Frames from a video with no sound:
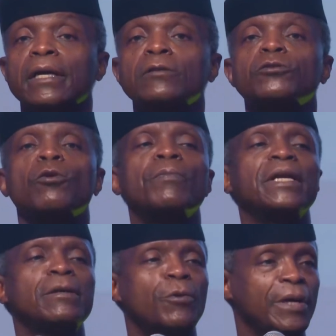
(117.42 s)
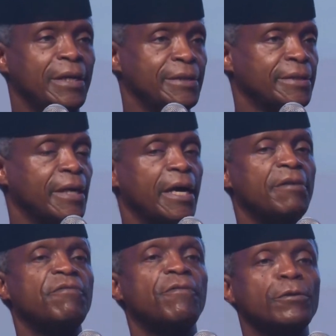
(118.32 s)
In so many ways,
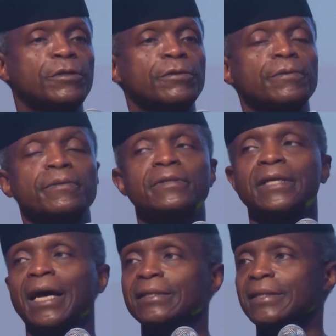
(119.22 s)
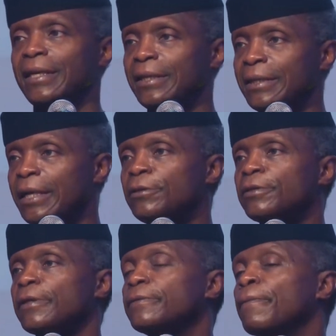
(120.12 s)
our fortunes as a
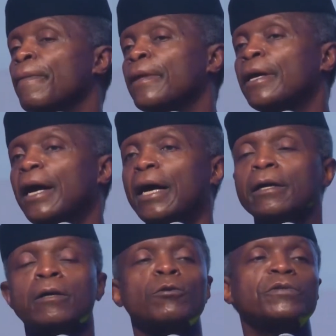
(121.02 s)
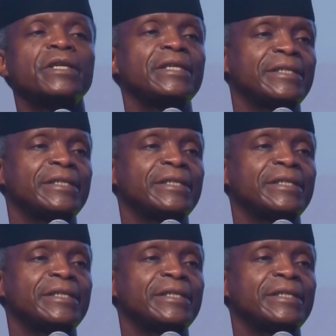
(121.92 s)
nation are closely